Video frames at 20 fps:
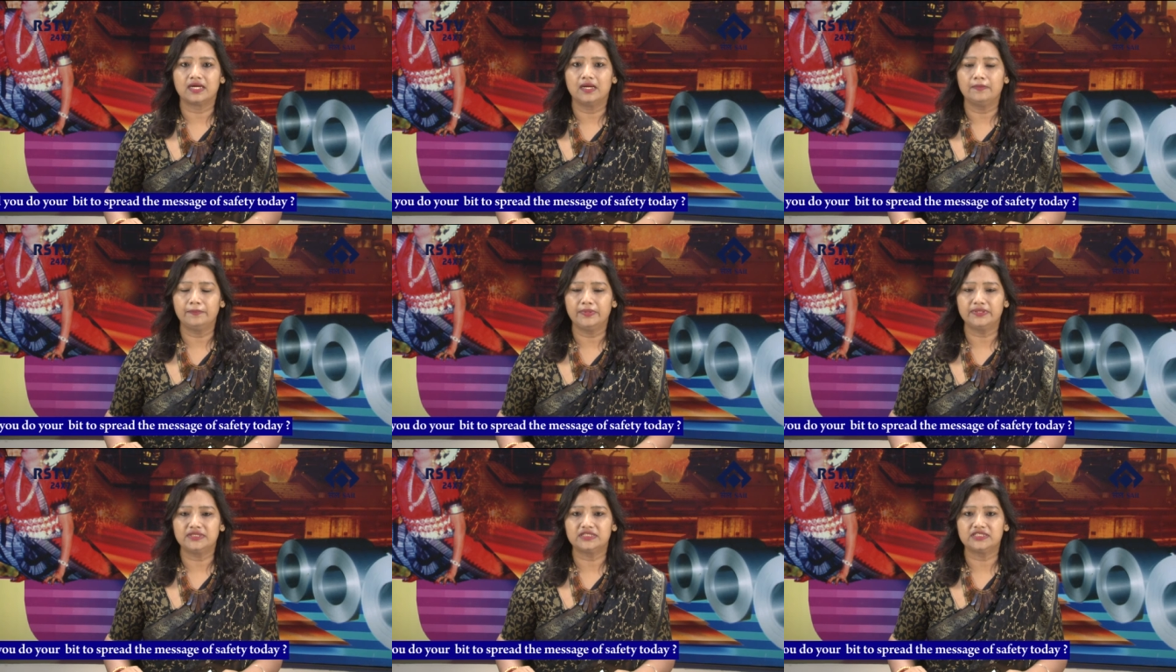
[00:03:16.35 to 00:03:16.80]

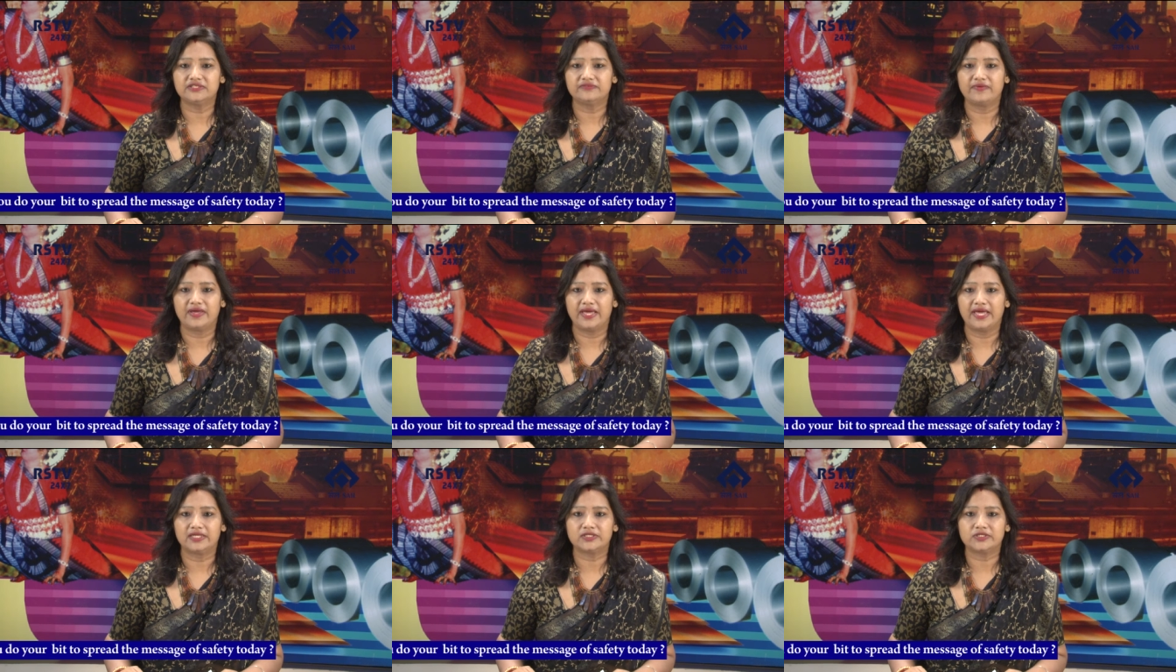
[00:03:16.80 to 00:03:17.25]

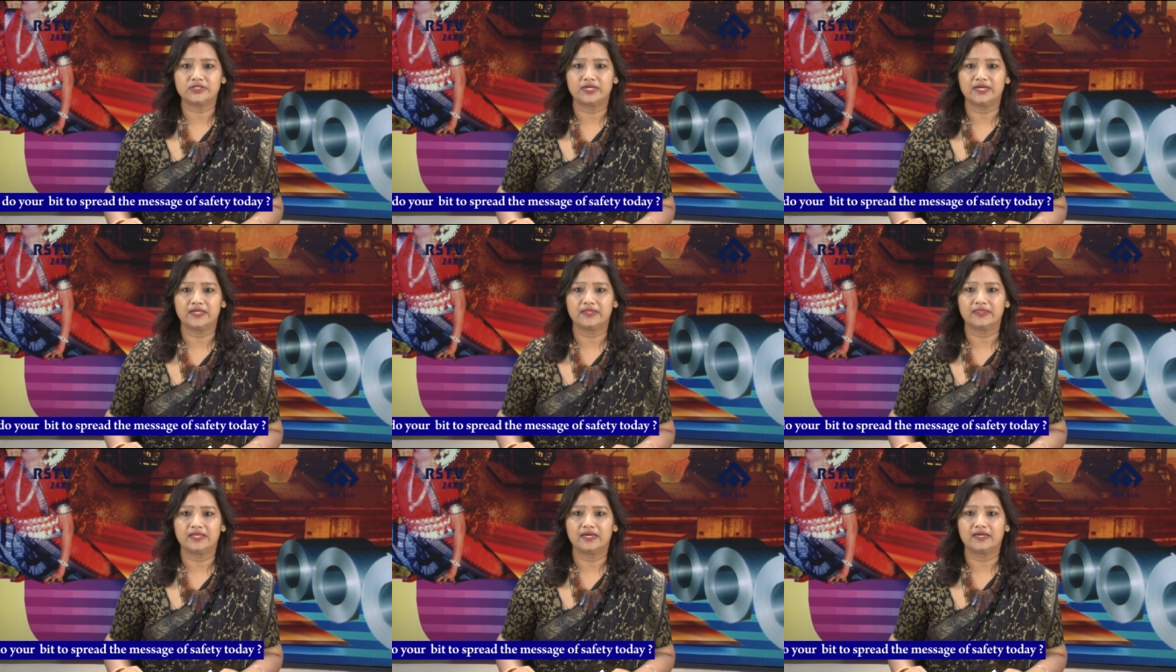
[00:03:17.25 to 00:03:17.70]
competitive edge
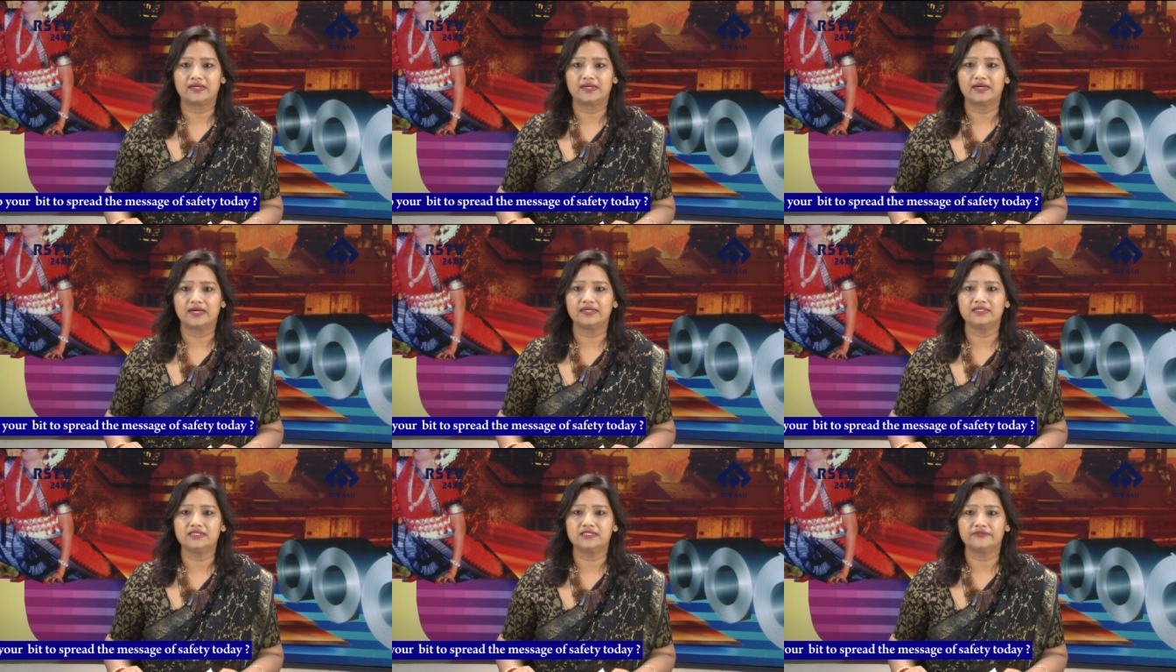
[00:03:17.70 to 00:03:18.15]
in the
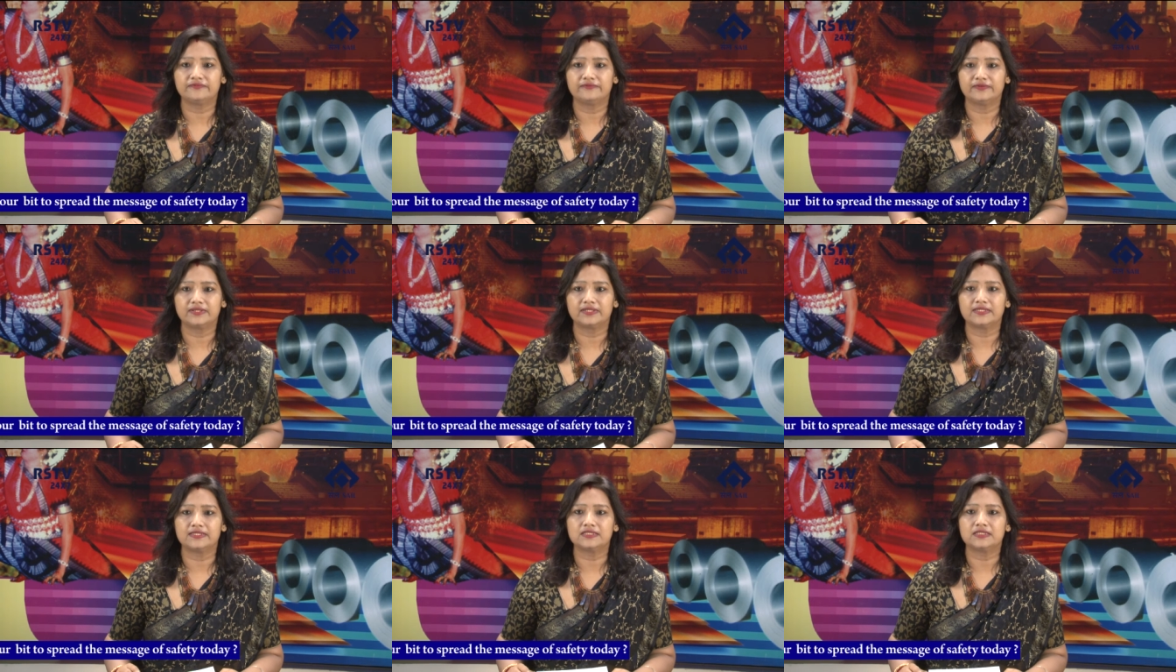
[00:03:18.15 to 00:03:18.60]
current
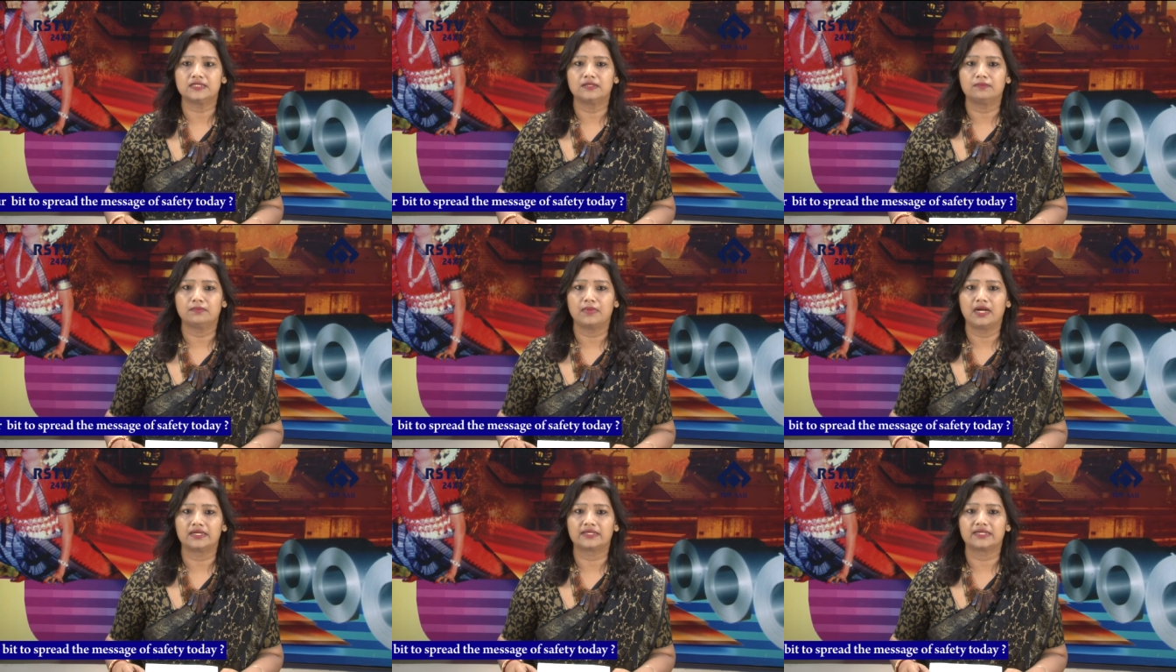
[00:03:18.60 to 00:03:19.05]
difficult
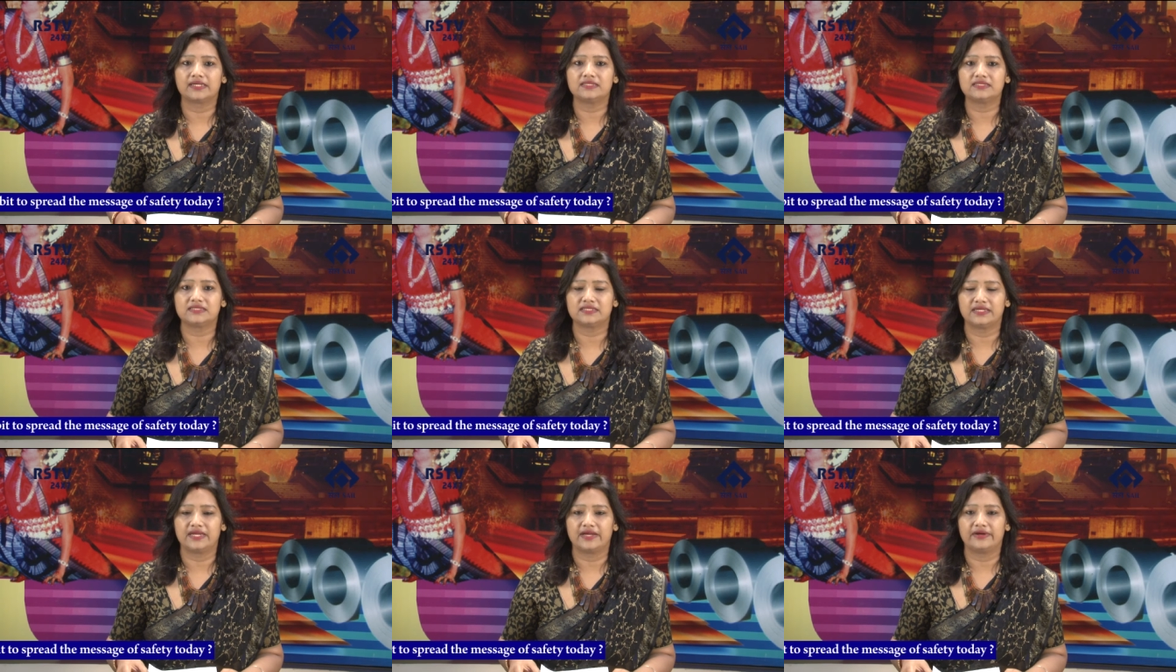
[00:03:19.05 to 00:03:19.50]

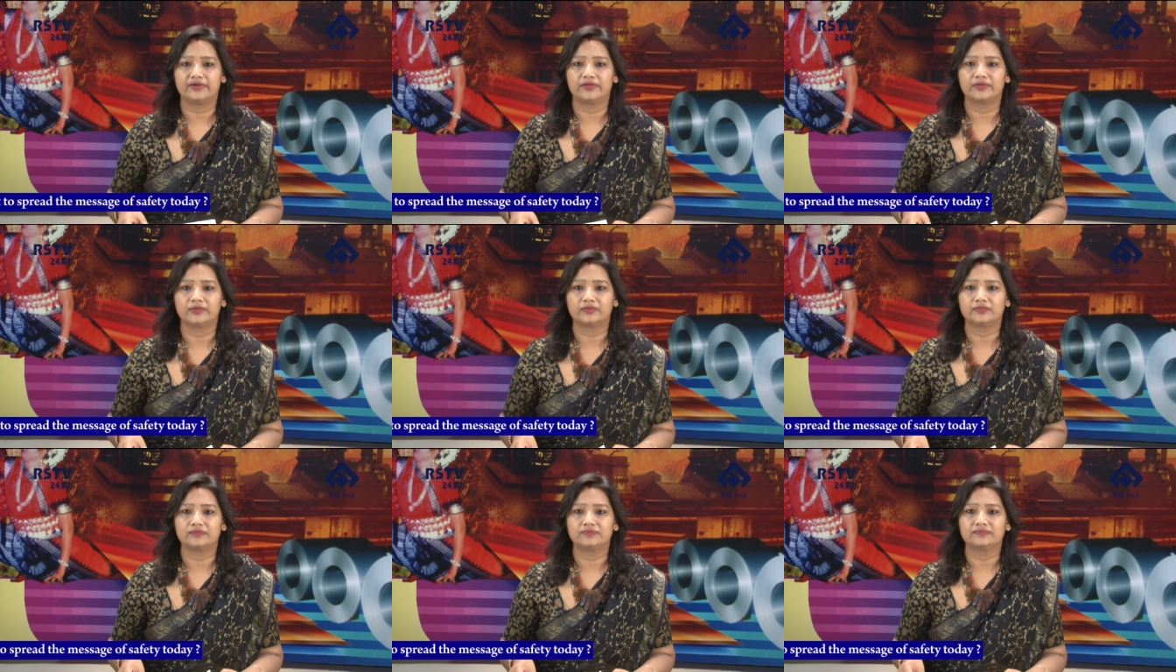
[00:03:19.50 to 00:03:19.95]
market
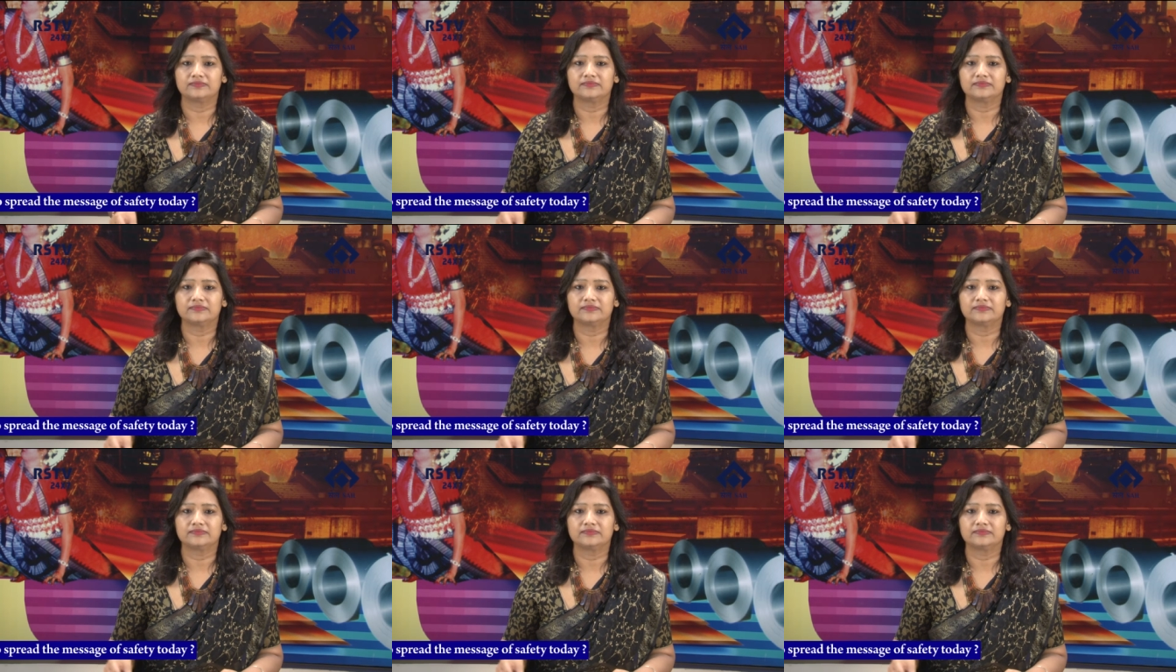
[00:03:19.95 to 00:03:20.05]
scenario.